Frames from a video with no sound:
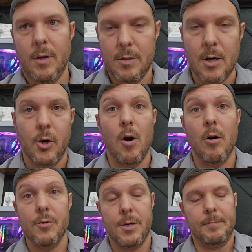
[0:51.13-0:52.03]
Tucker
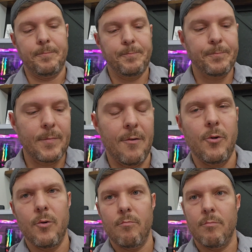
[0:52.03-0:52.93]
Carlson, if
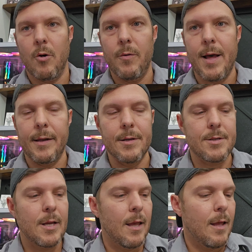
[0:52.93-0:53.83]
you know who that
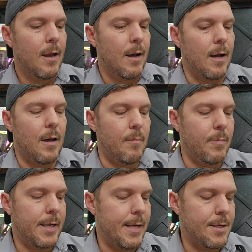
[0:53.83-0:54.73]
is,
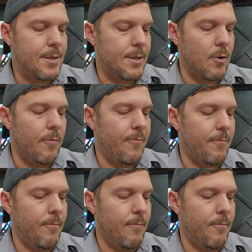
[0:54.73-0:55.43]
but he's, you know,